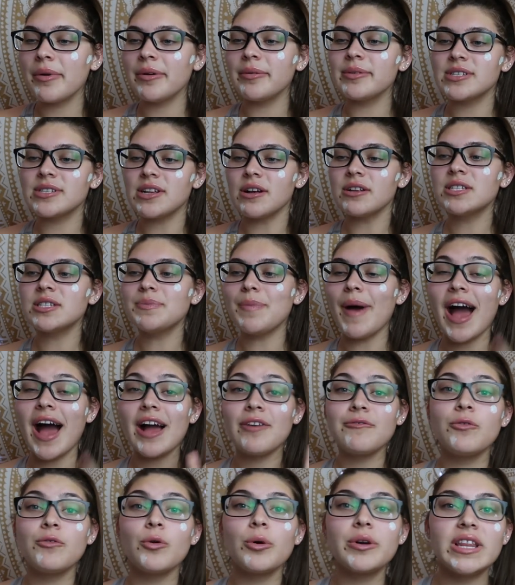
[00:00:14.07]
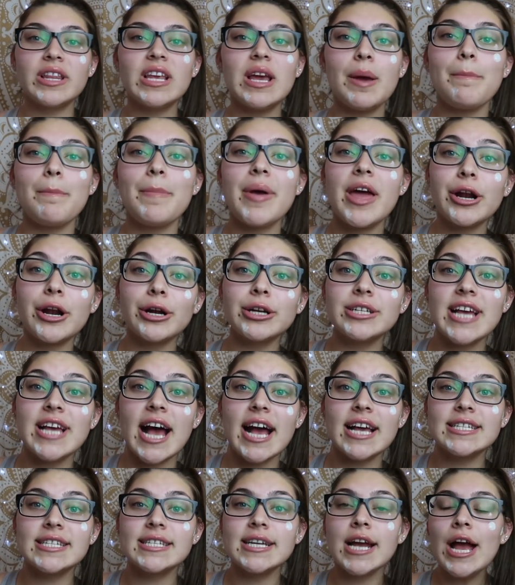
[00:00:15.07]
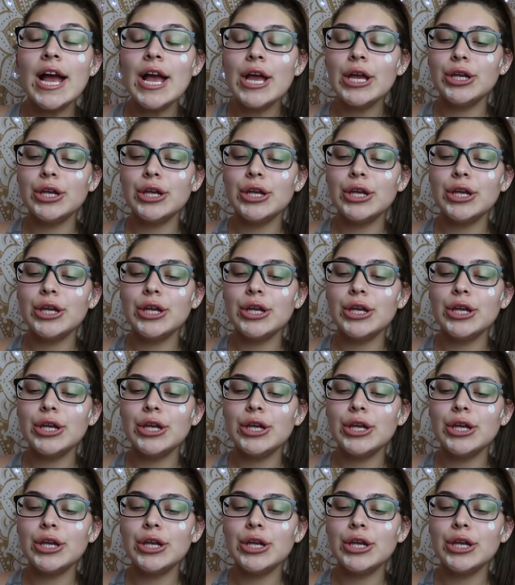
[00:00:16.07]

my results back for the Pinner test.